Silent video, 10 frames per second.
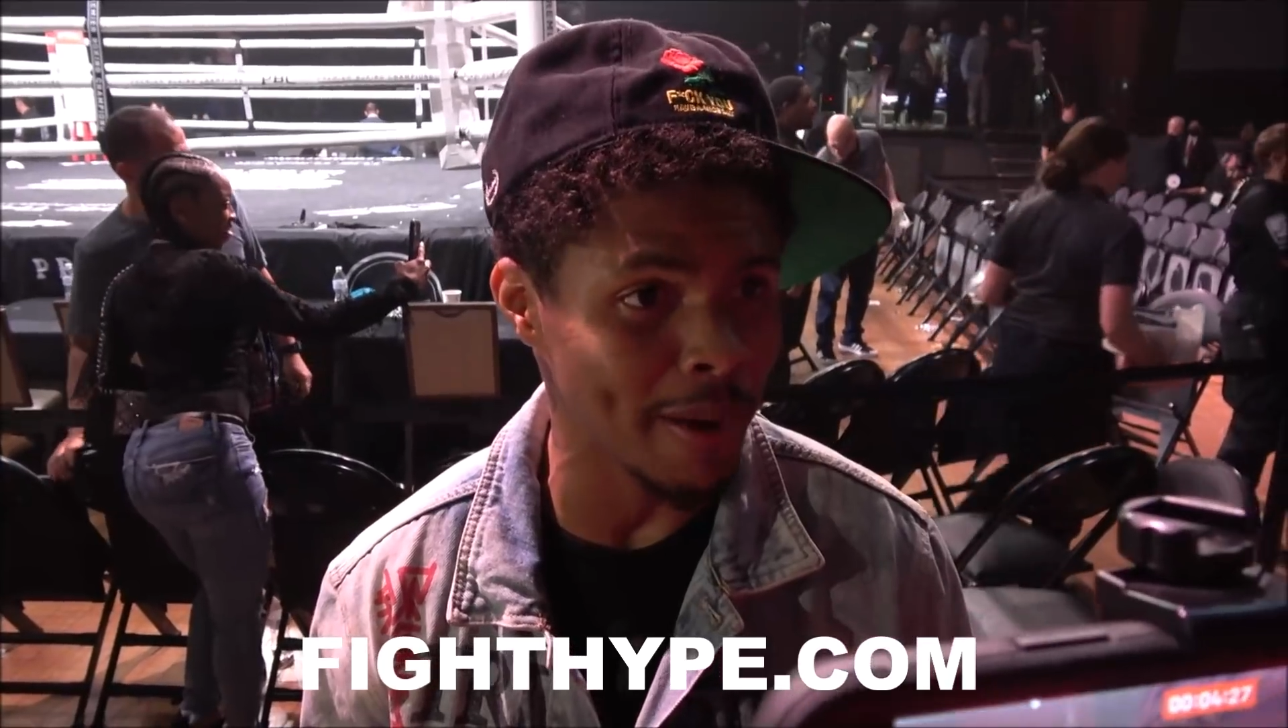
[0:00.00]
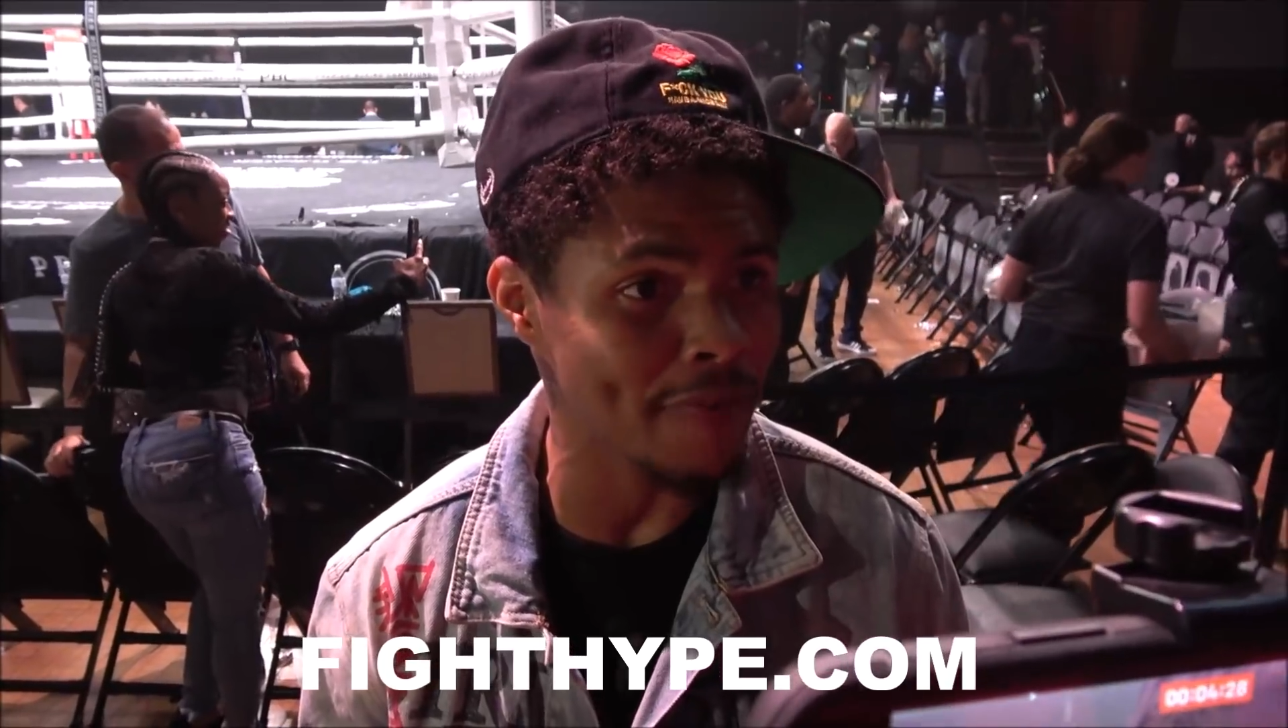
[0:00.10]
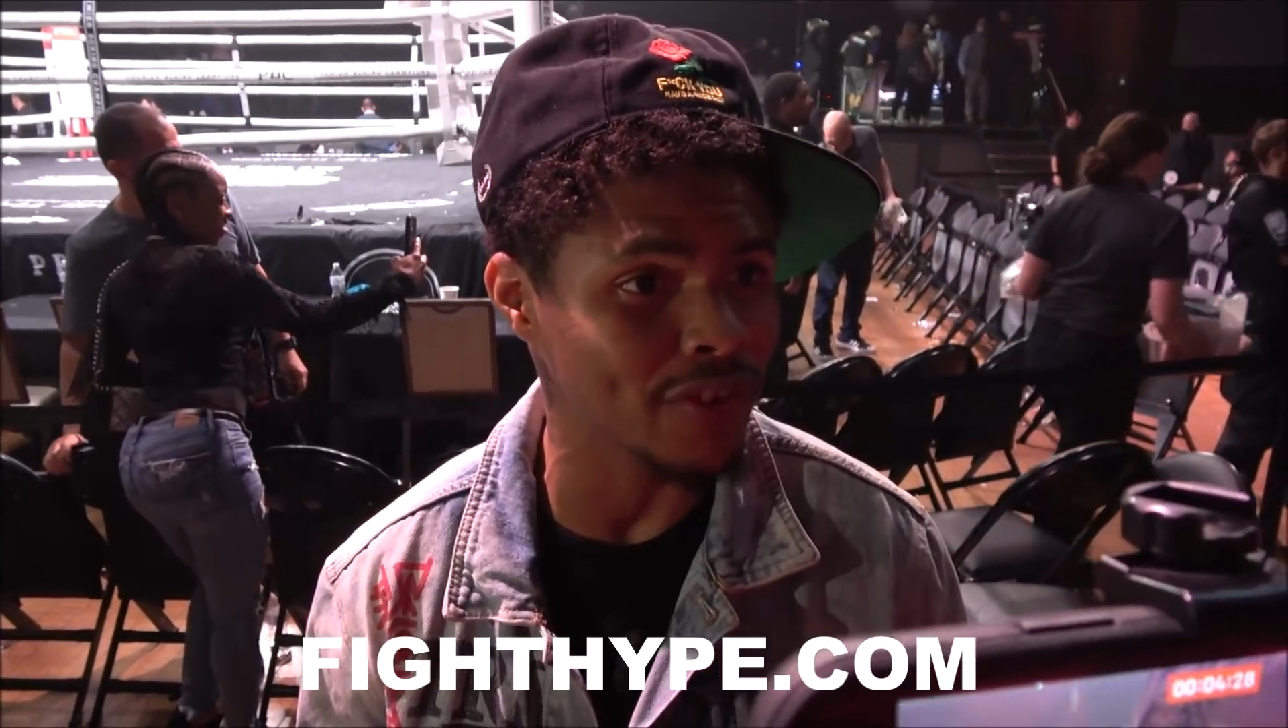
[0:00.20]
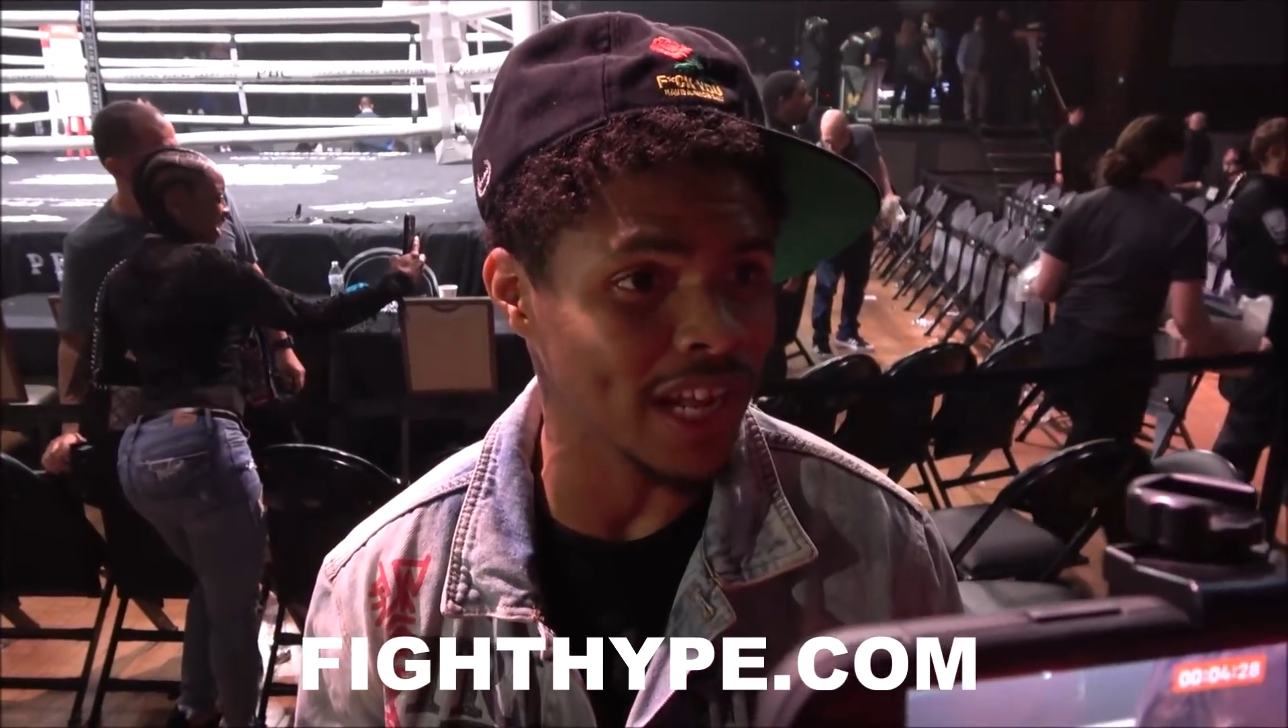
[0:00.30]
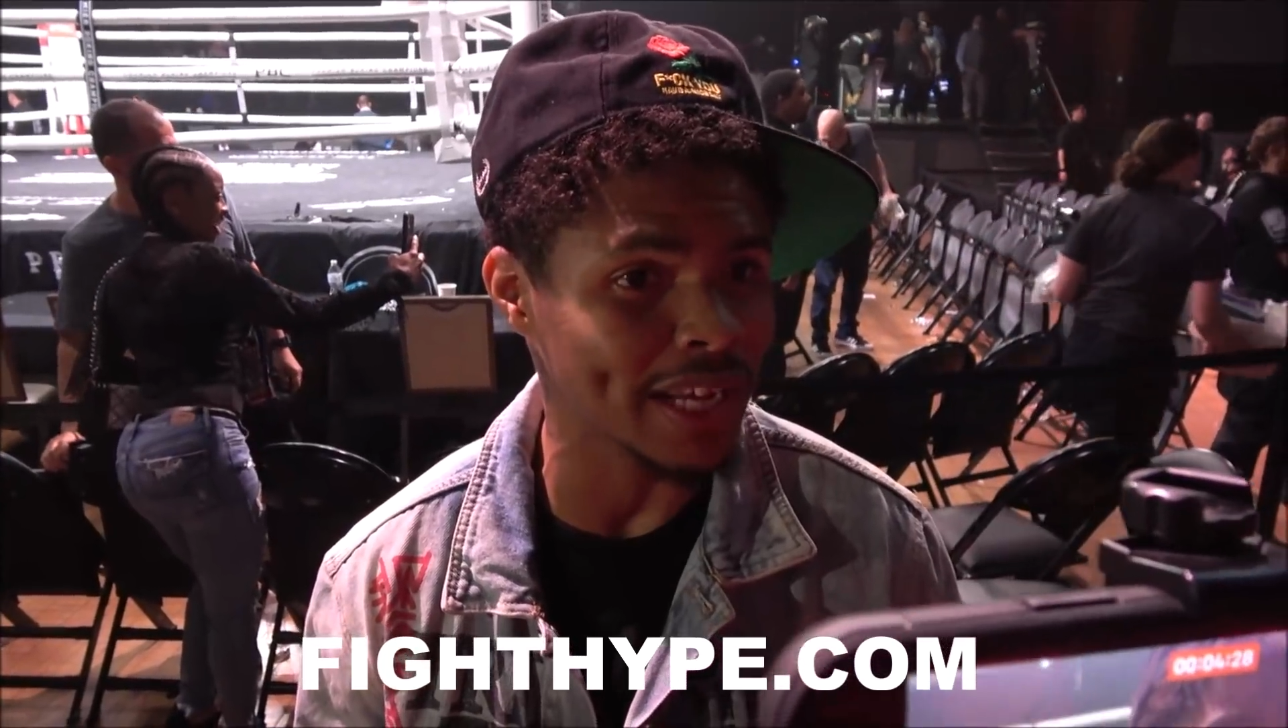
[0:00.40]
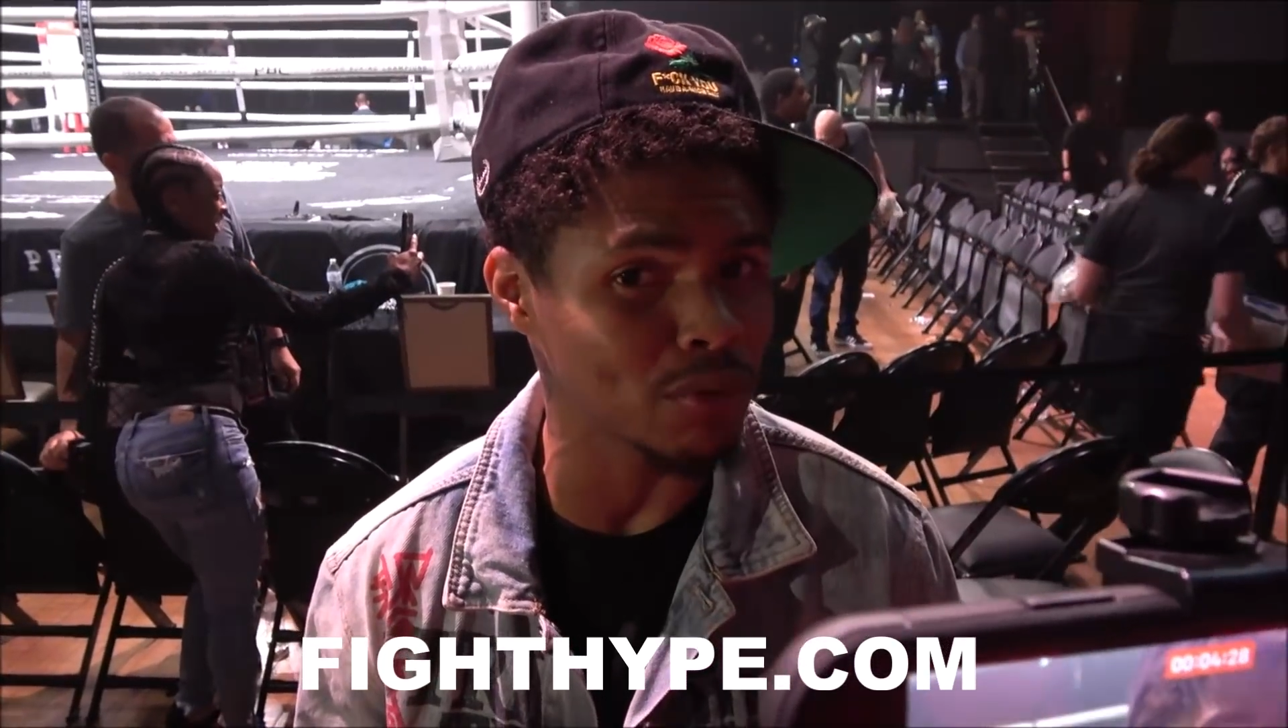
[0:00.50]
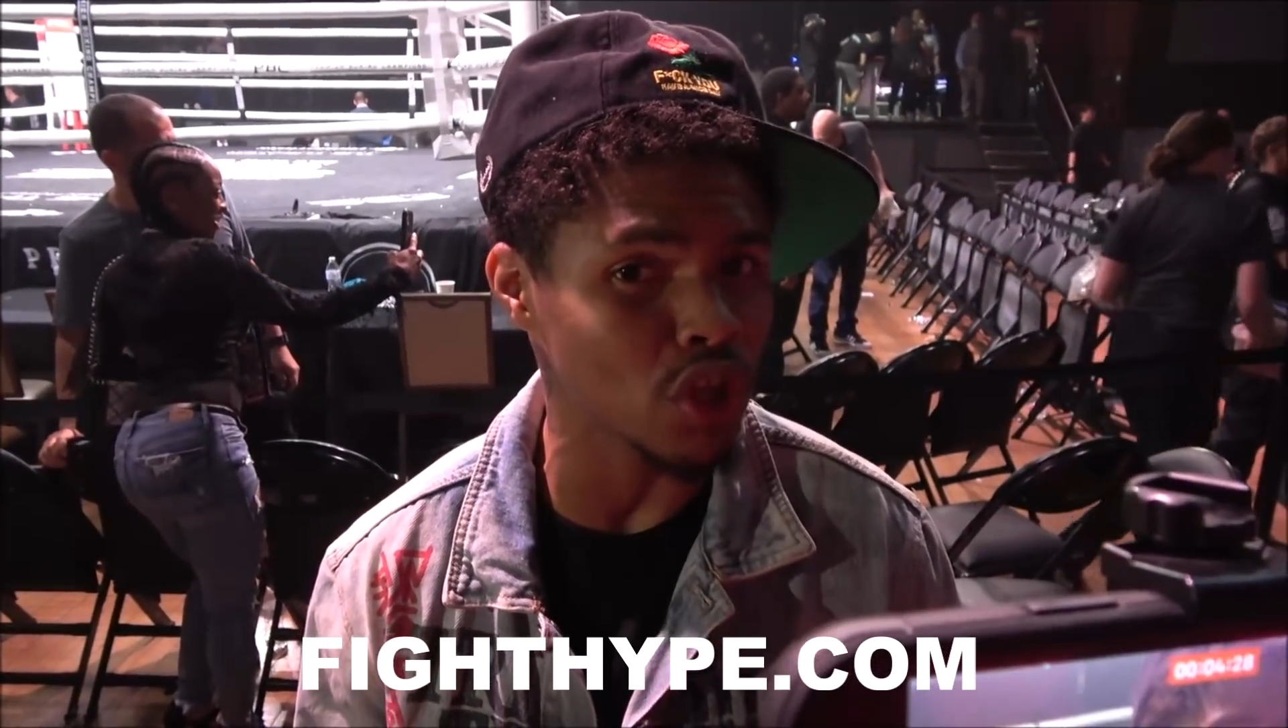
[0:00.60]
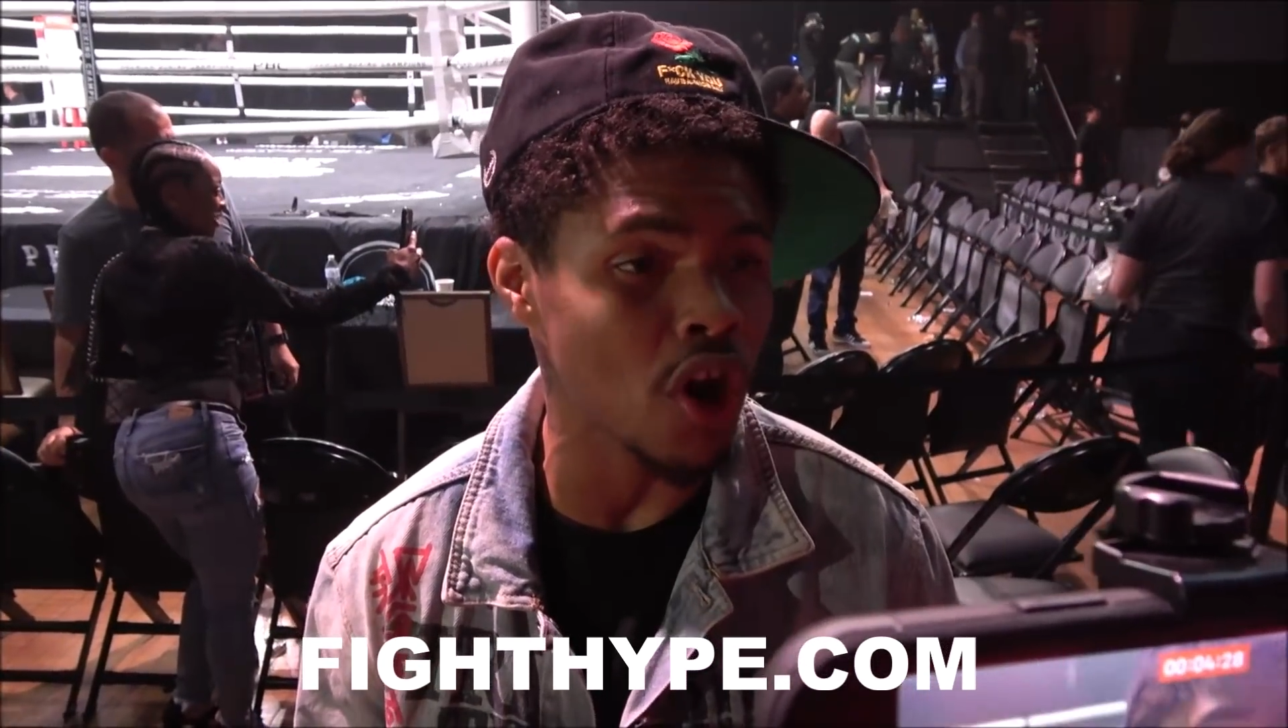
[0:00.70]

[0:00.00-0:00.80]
I feel like he was